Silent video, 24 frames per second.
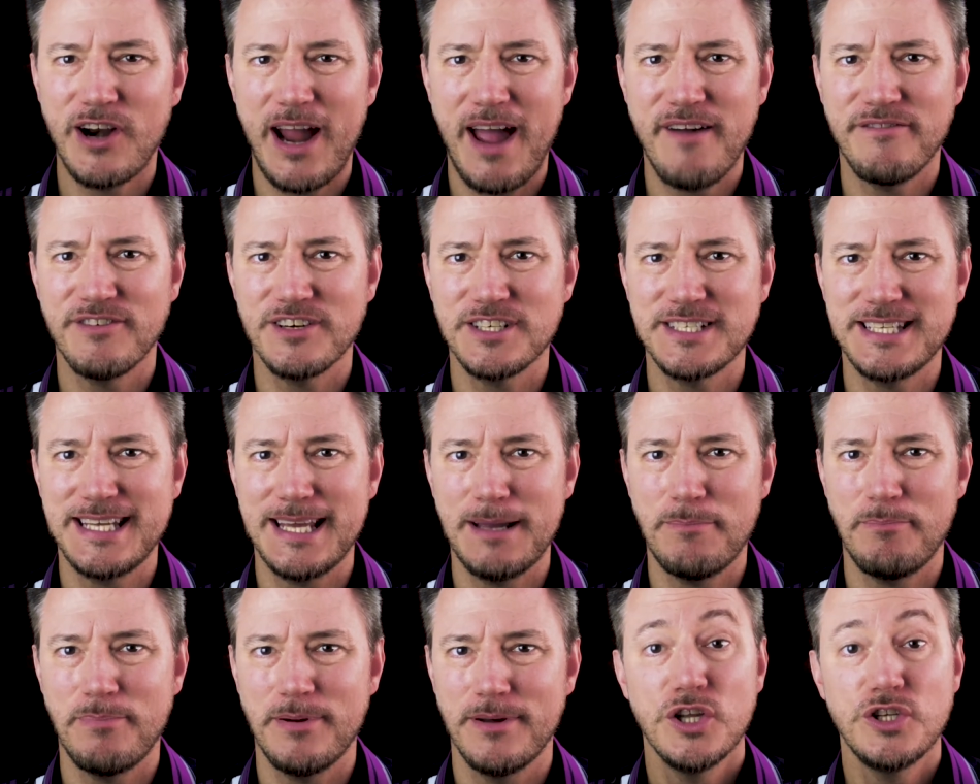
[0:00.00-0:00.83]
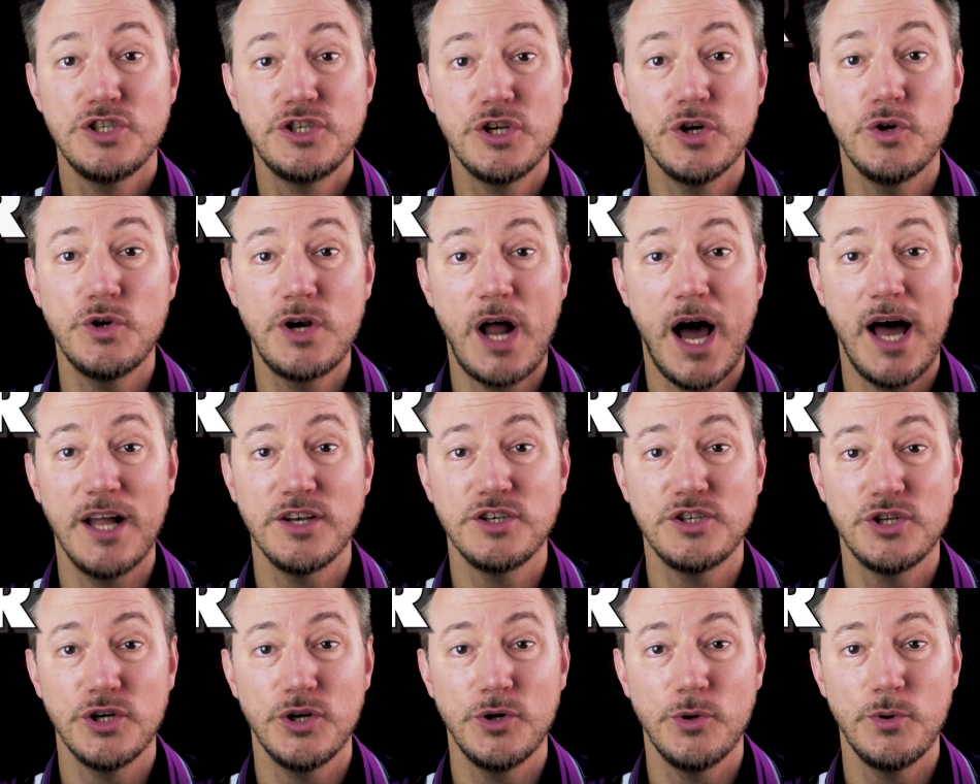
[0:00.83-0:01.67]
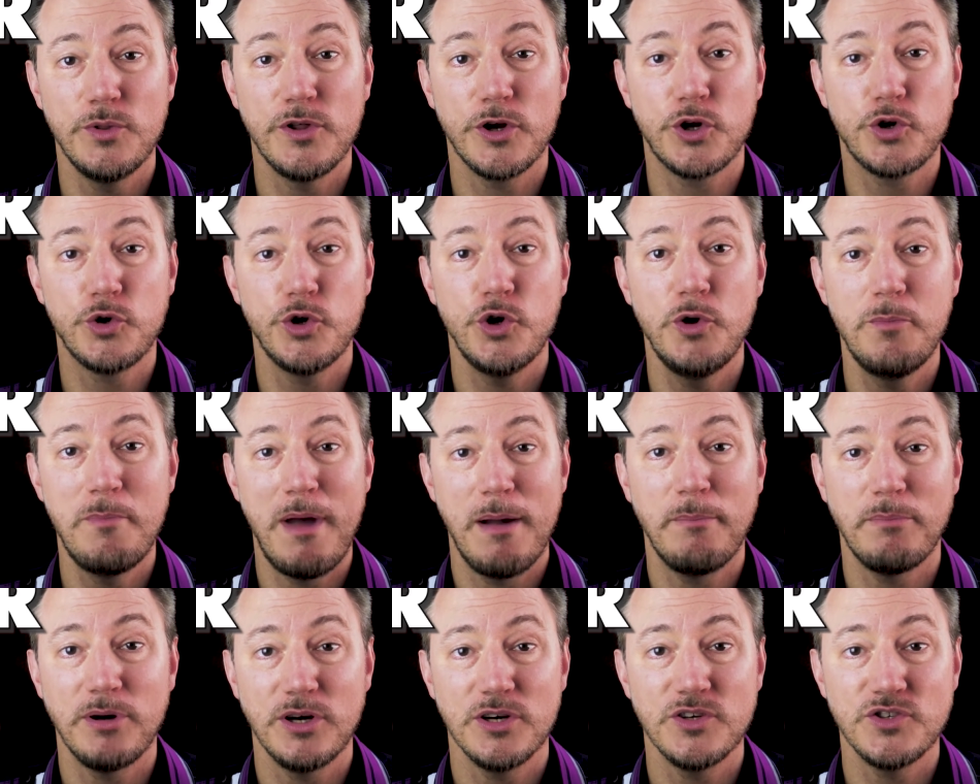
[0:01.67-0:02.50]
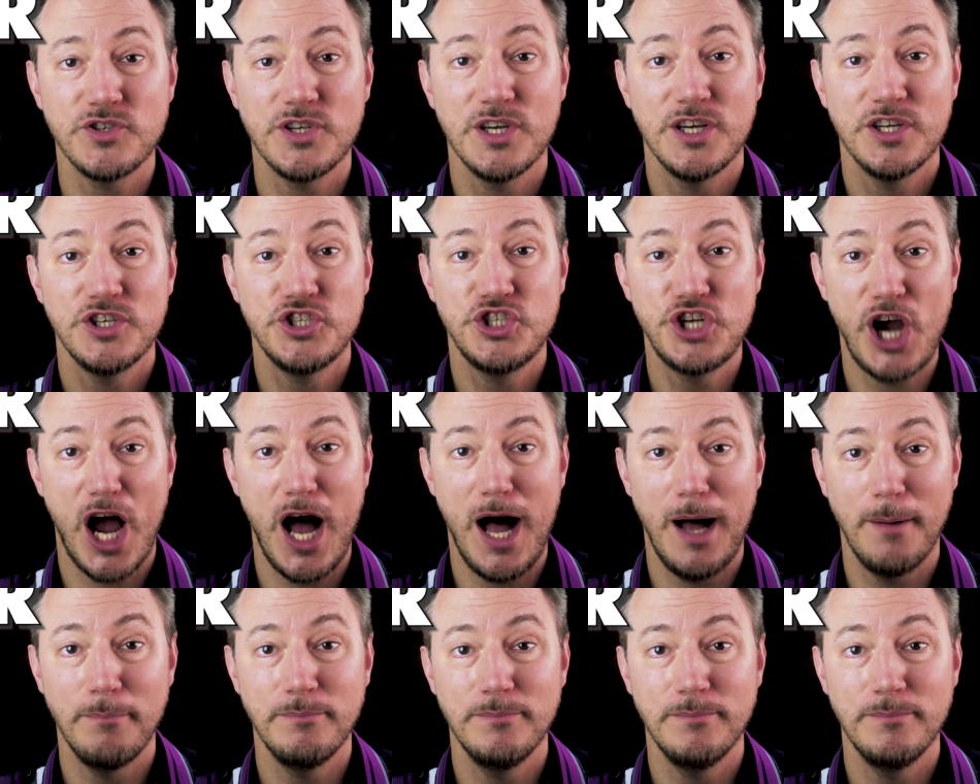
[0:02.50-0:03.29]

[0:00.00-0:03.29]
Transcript: ever tip: do not do the crew member's job.